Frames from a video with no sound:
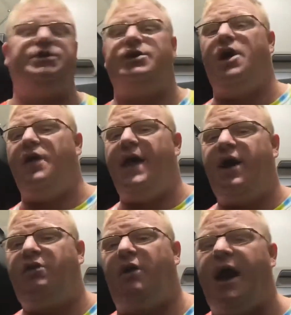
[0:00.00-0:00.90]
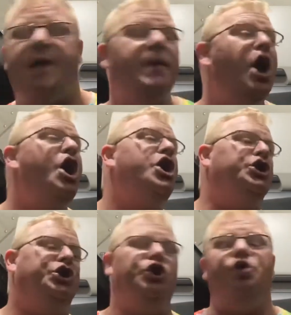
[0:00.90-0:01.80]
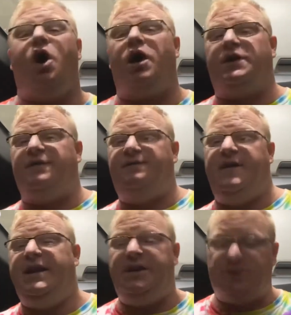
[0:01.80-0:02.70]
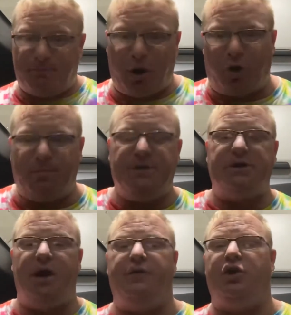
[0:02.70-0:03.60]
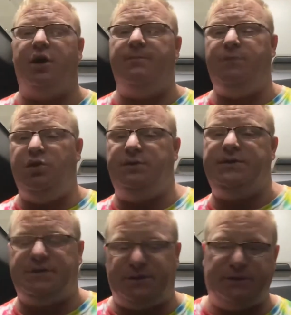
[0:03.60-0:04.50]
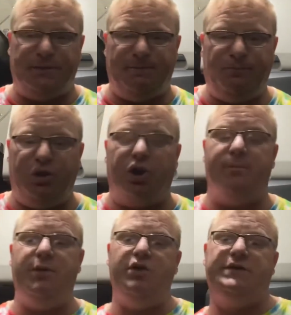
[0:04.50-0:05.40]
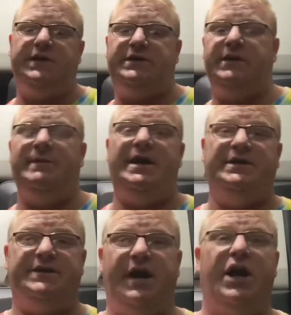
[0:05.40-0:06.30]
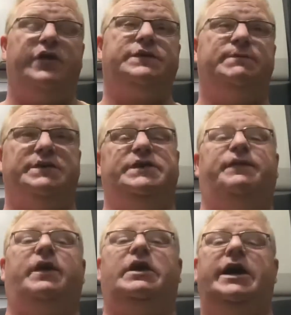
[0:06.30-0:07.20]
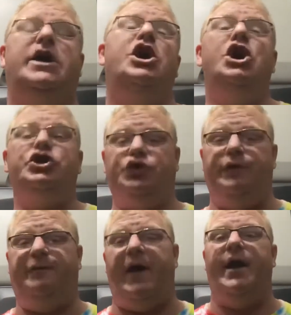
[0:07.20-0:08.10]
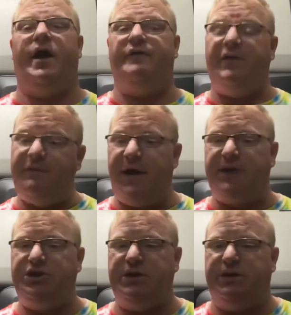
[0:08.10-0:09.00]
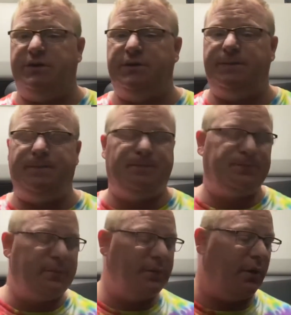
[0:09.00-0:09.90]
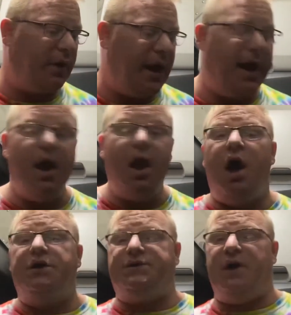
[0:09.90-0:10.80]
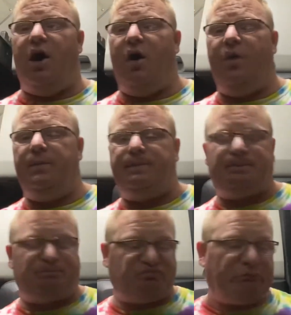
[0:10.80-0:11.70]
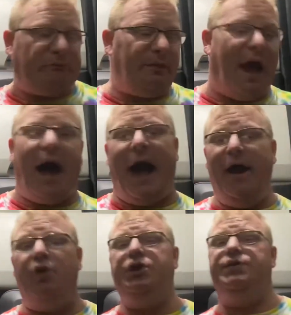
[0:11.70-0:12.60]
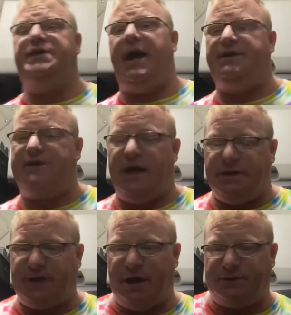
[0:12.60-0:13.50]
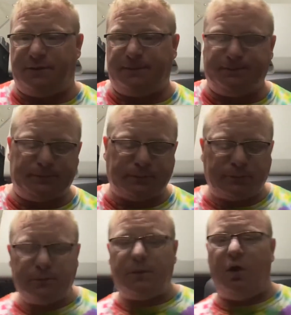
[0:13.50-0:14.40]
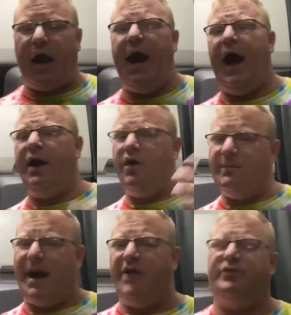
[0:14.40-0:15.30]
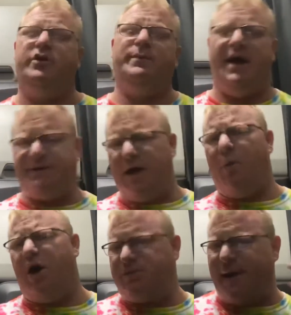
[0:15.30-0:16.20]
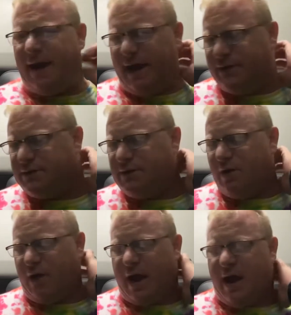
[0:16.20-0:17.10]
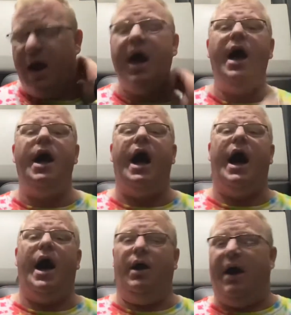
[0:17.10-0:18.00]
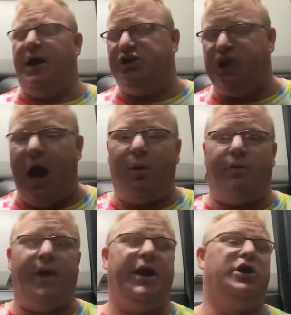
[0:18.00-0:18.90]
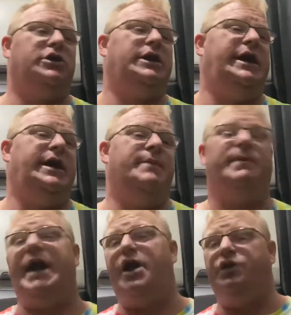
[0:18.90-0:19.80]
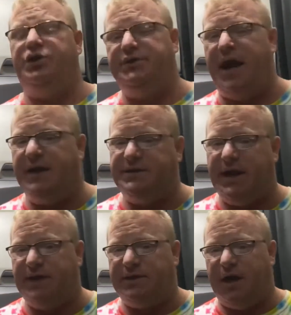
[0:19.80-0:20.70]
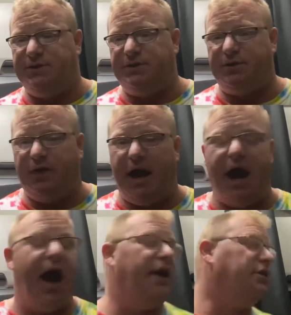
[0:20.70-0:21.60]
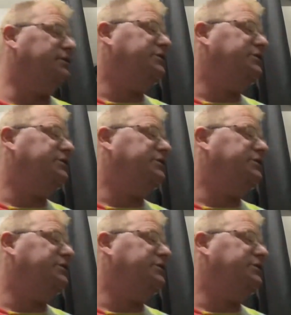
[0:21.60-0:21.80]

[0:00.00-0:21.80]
and all that crap, you are defeating the purpose of your immune system. Your immune system is there specifically to fight off infections. Okay, so I don't use hand sanitizer. Okay, I go to the bathroom. Yes, I wash my hands. Okay, I shower regularly, but I don't use hand sanitizers. Okay, I don't